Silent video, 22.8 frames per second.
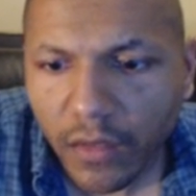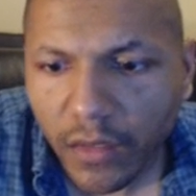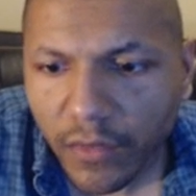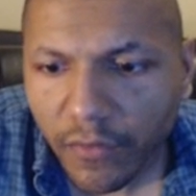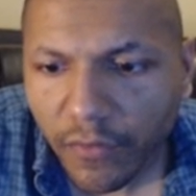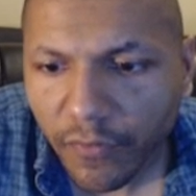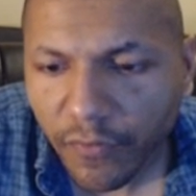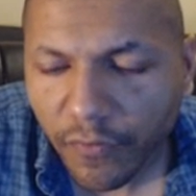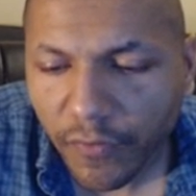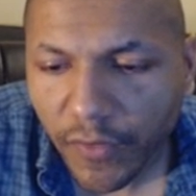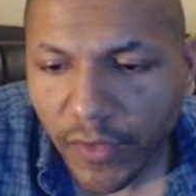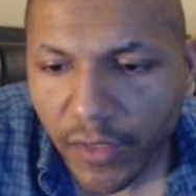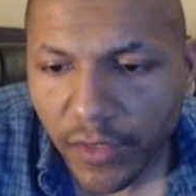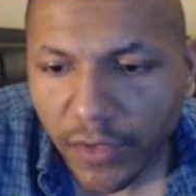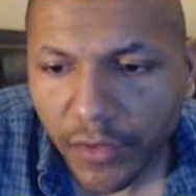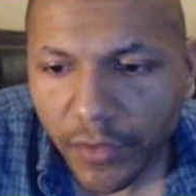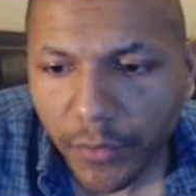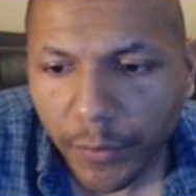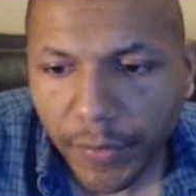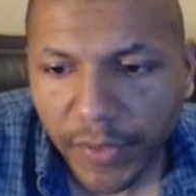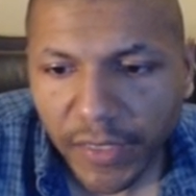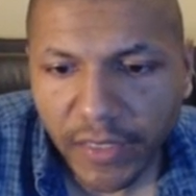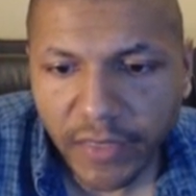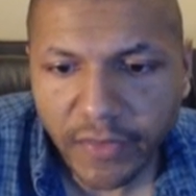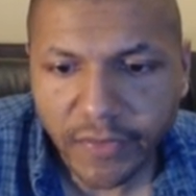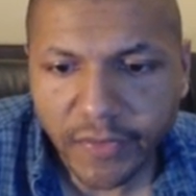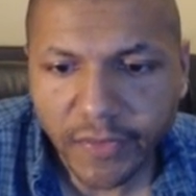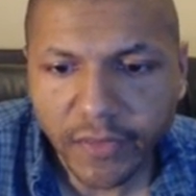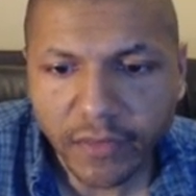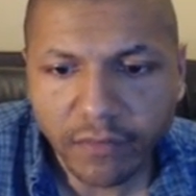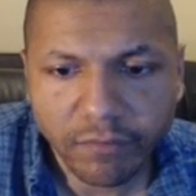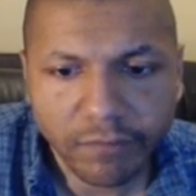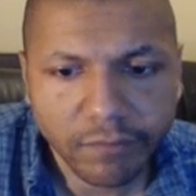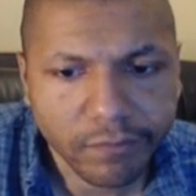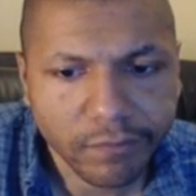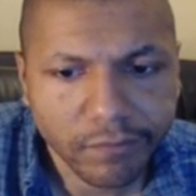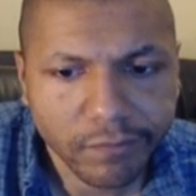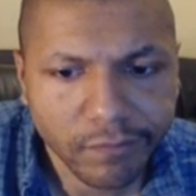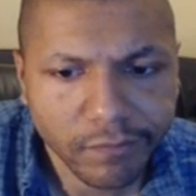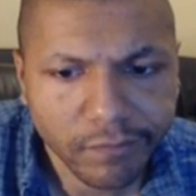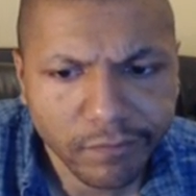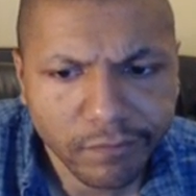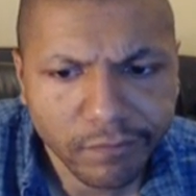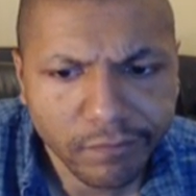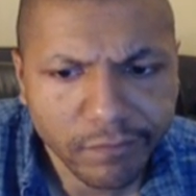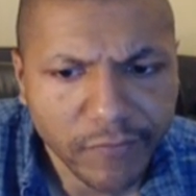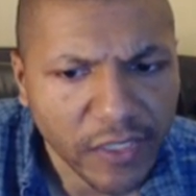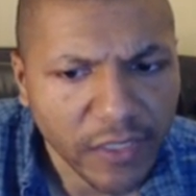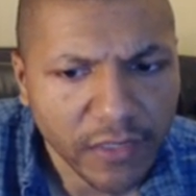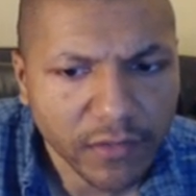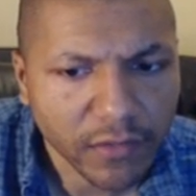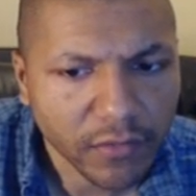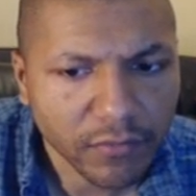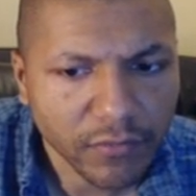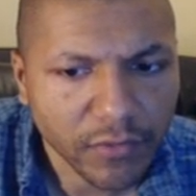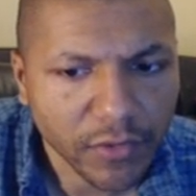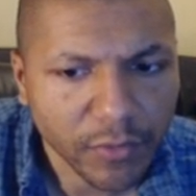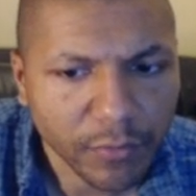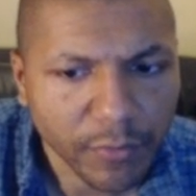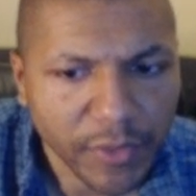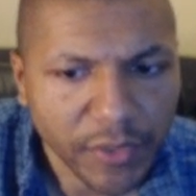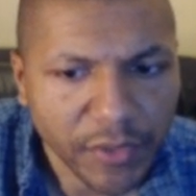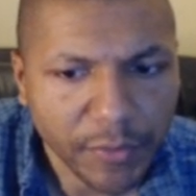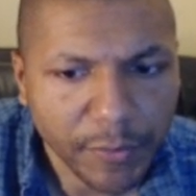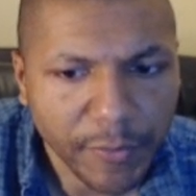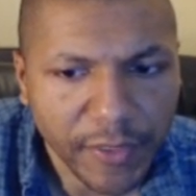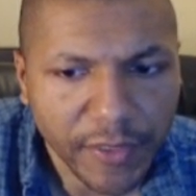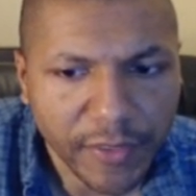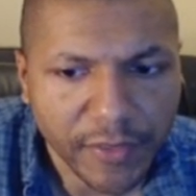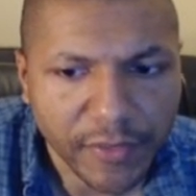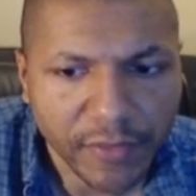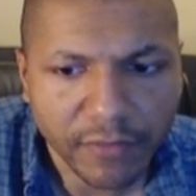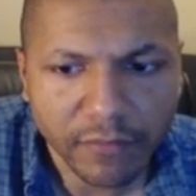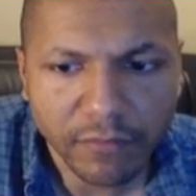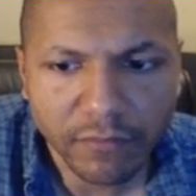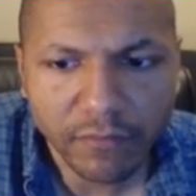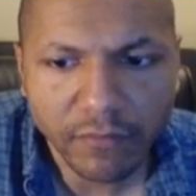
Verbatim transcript: finger painting. I don't know much about it.